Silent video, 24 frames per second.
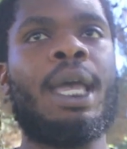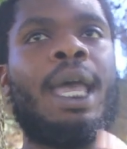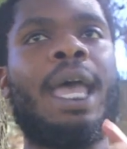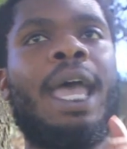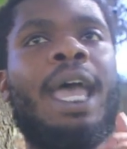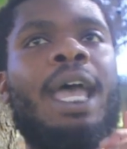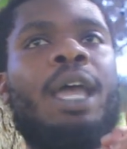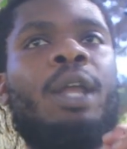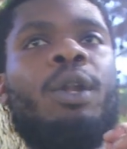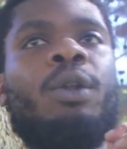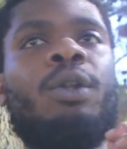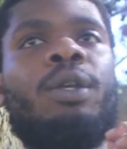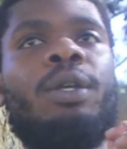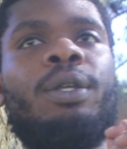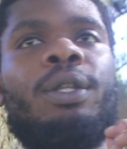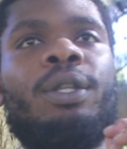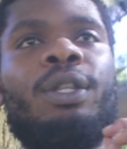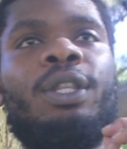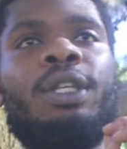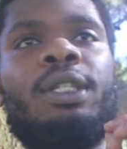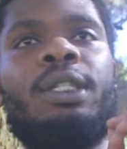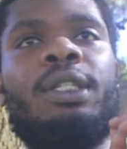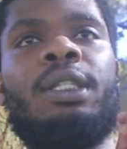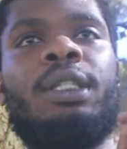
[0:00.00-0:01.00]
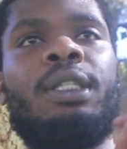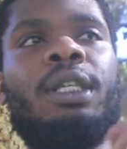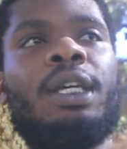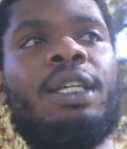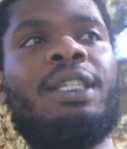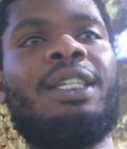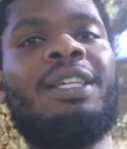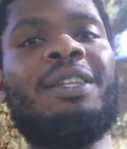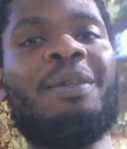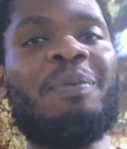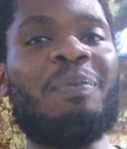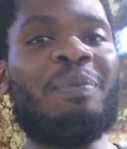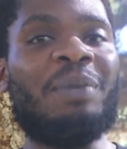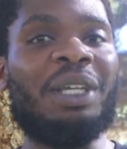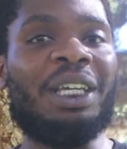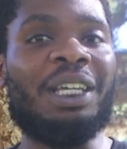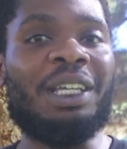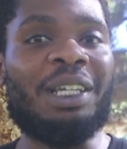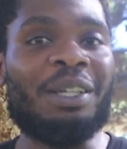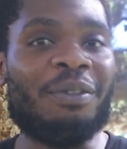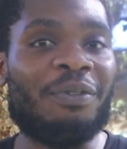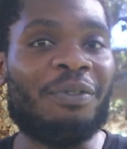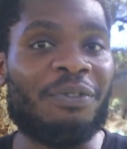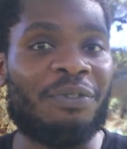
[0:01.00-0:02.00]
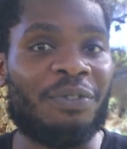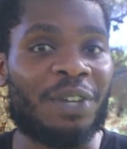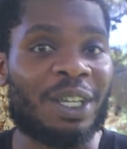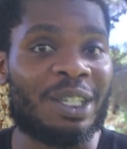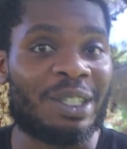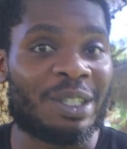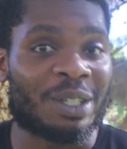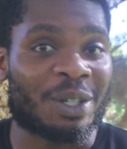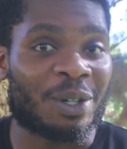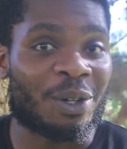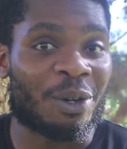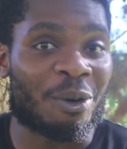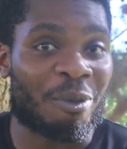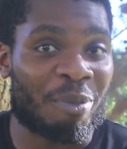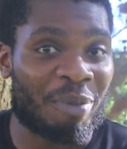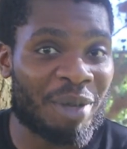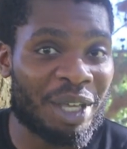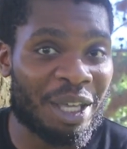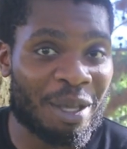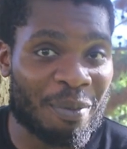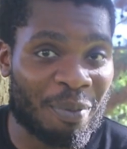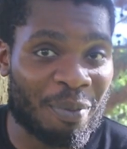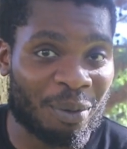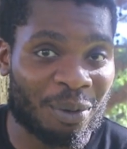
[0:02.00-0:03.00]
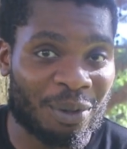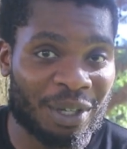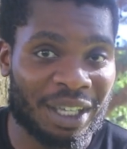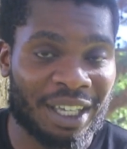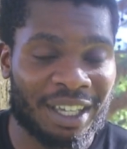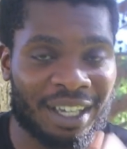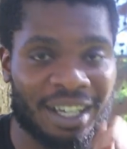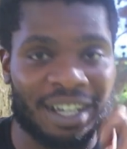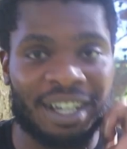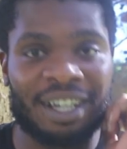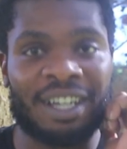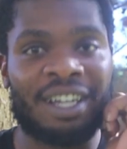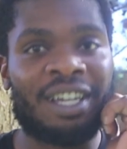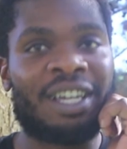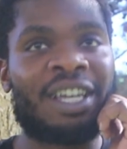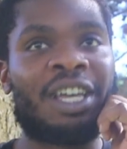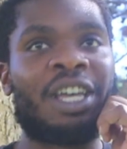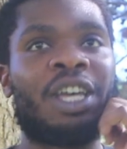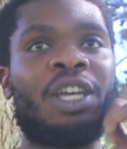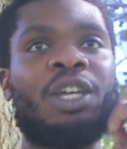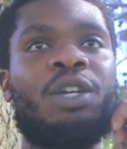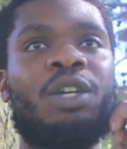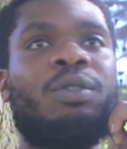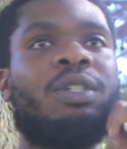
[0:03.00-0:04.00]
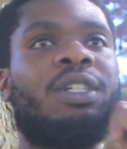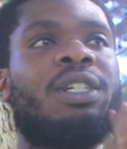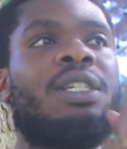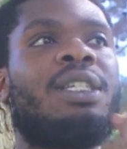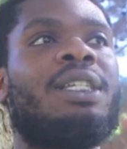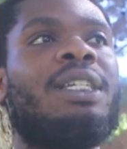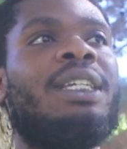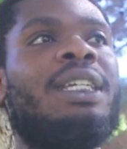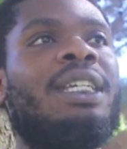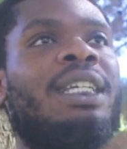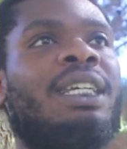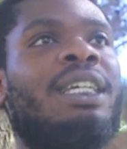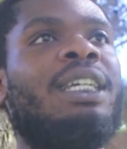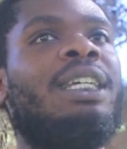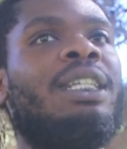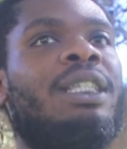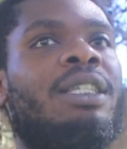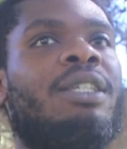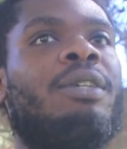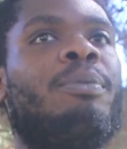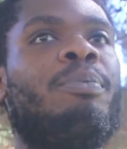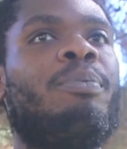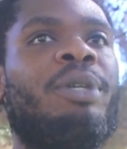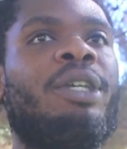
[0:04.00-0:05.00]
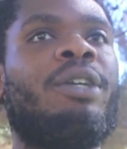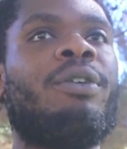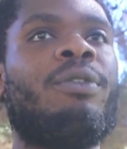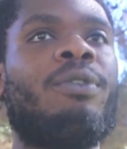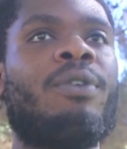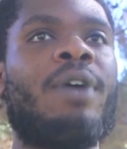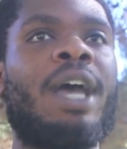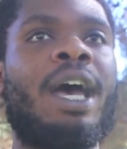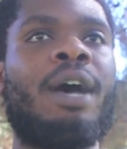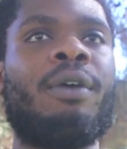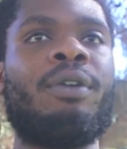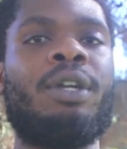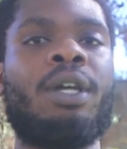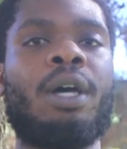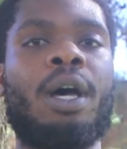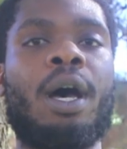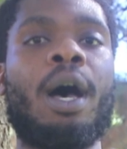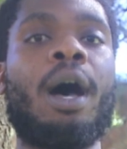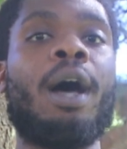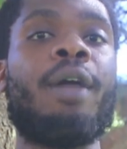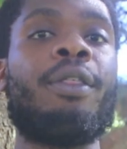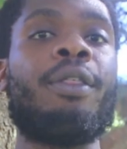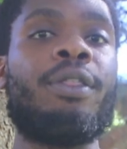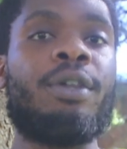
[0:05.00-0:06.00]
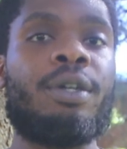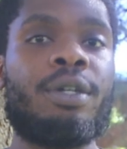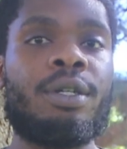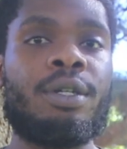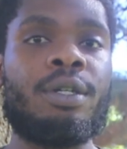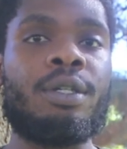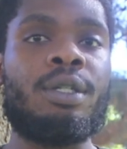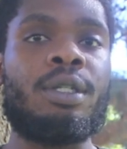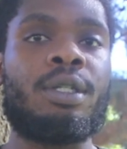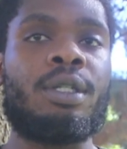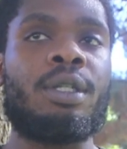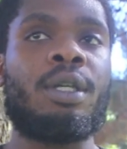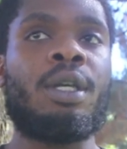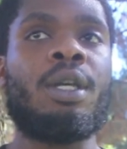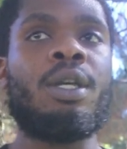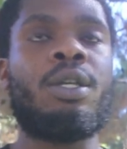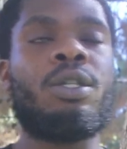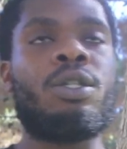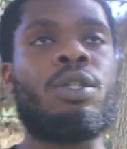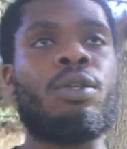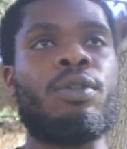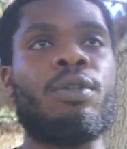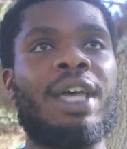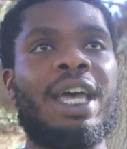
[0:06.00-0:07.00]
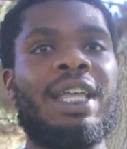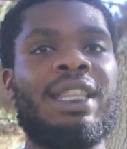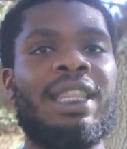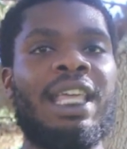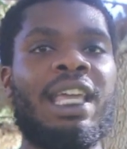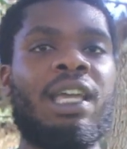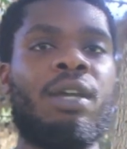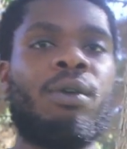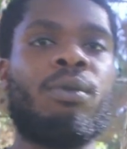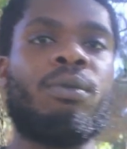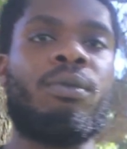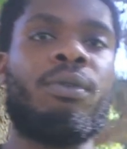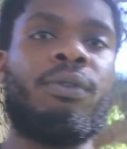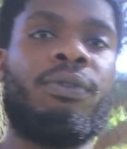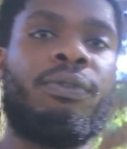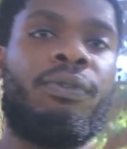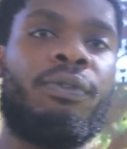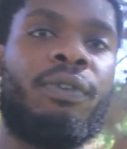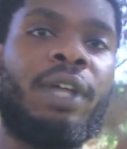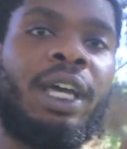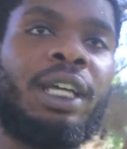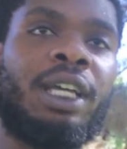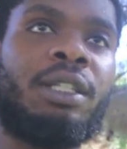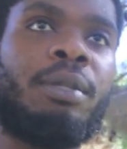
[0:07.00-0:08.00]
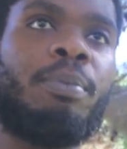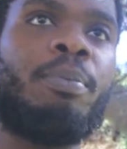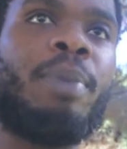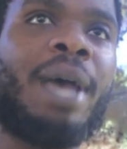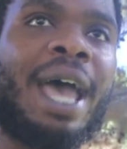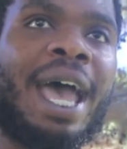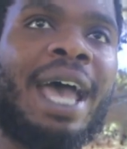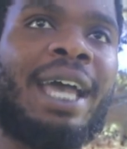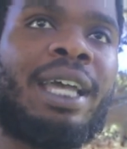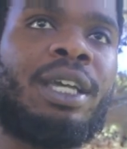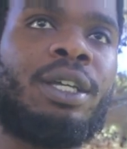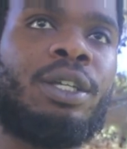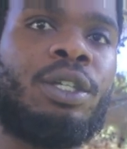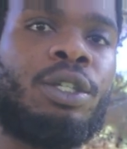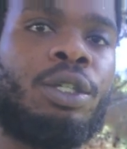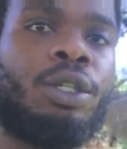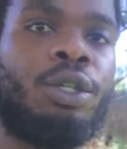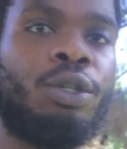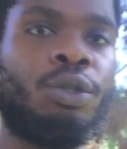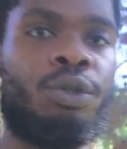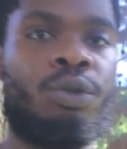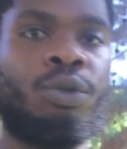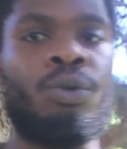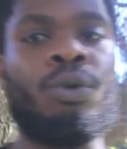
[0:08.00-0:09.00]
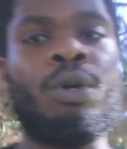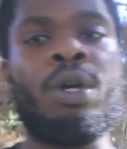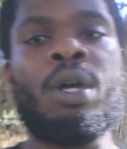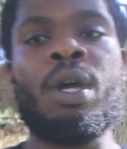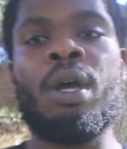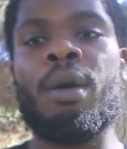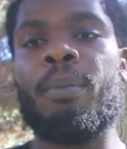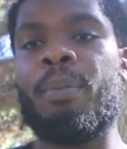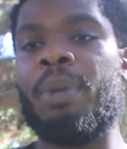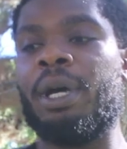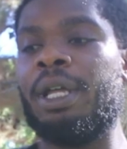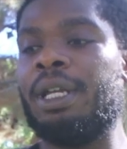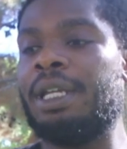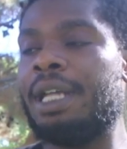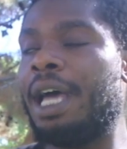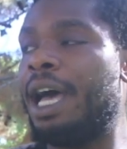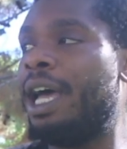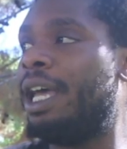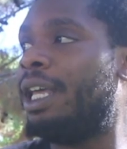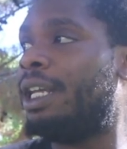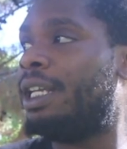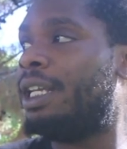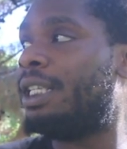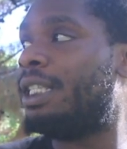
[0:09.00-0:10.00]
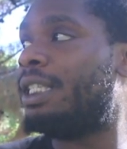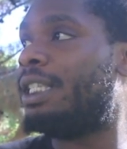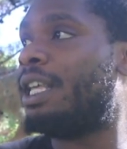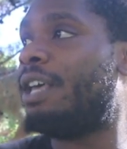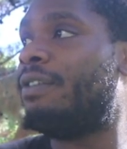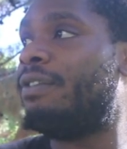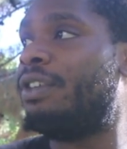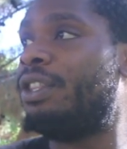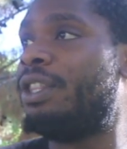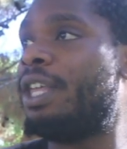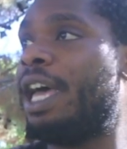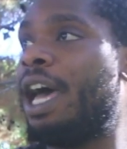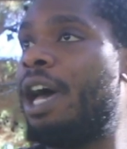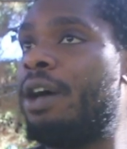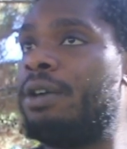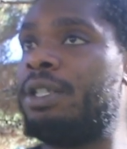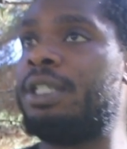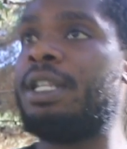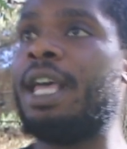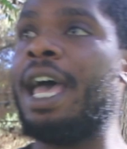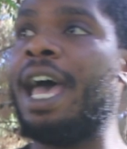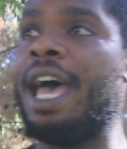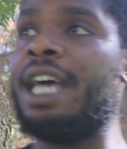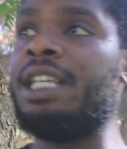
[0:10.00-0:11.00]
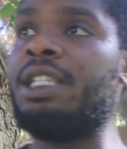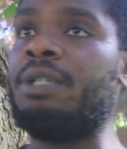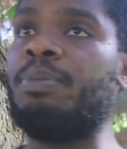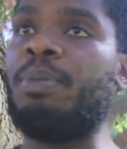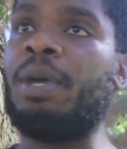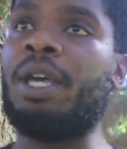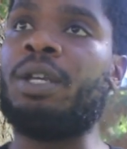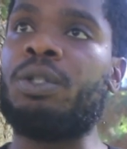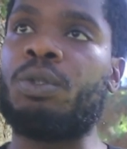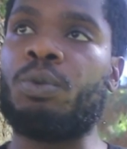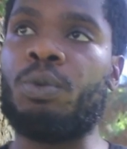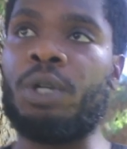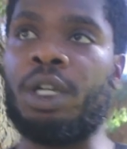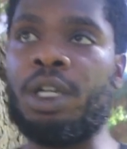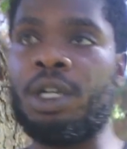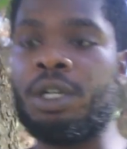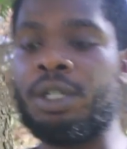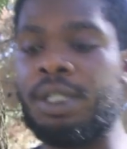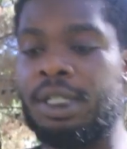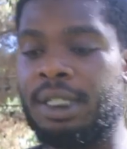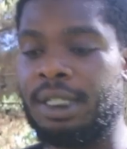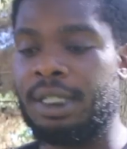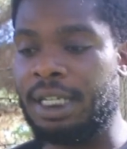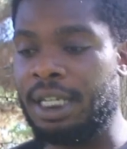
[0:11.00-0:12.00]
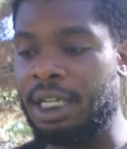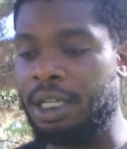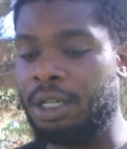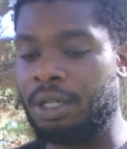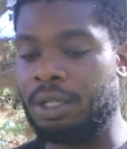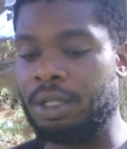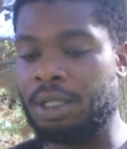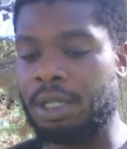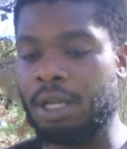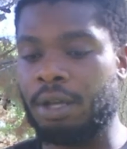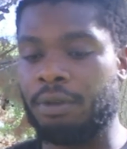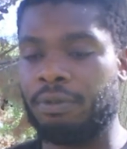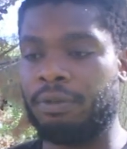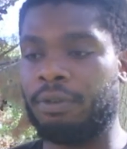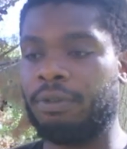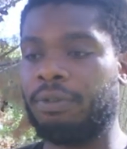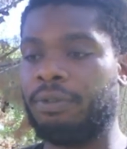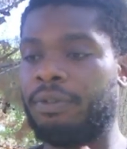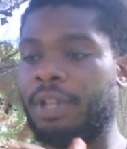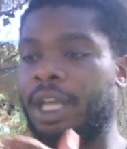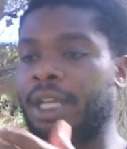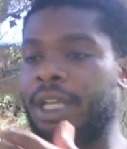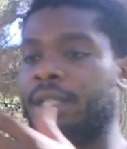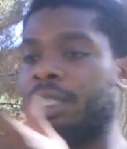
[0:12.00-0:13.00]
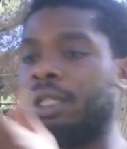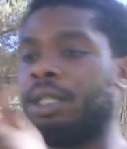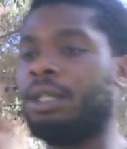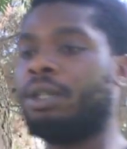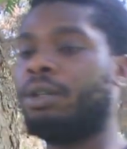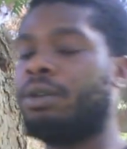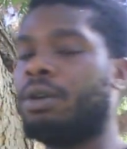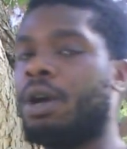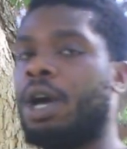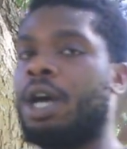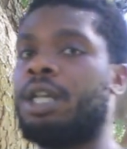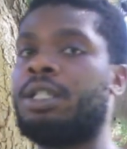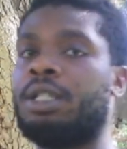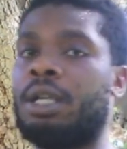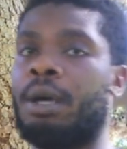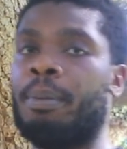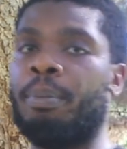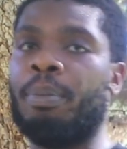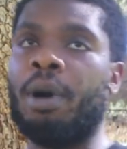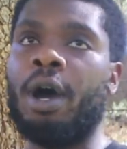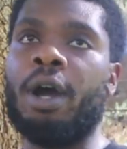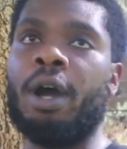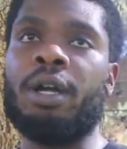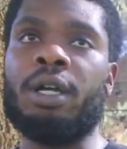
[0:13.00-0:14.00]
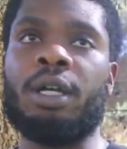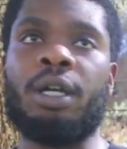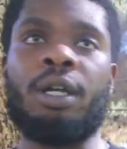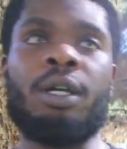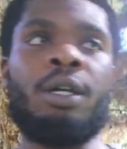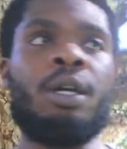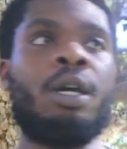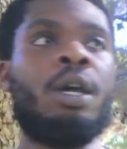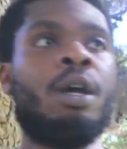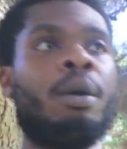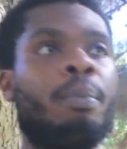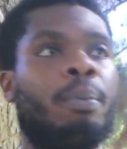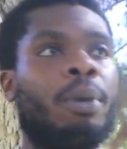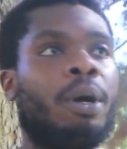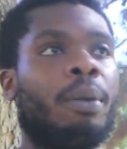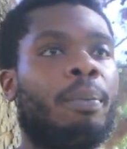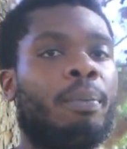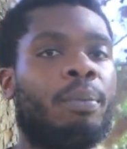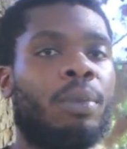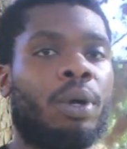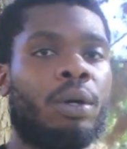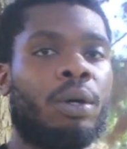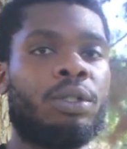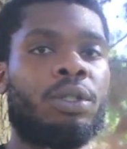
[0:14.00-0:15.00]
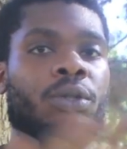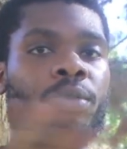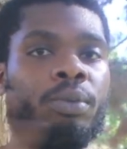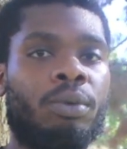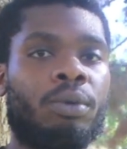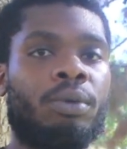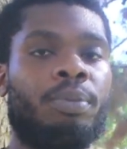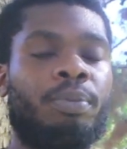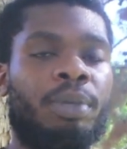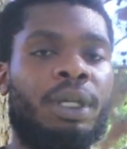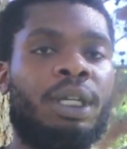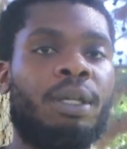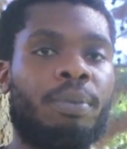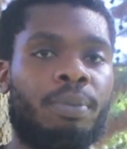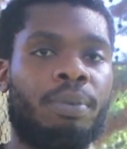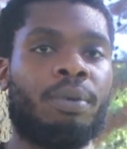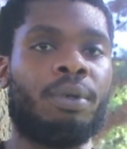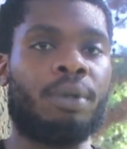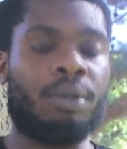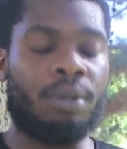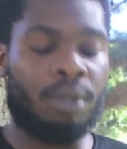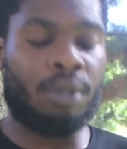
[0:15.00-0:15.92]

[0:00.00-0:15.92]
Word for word: And this doesn't mean physical people here. You just need to be around others so that they can reflect back you, but not in a seventh house aspect where you're seeing yourself reflected across a partner, but multiple people.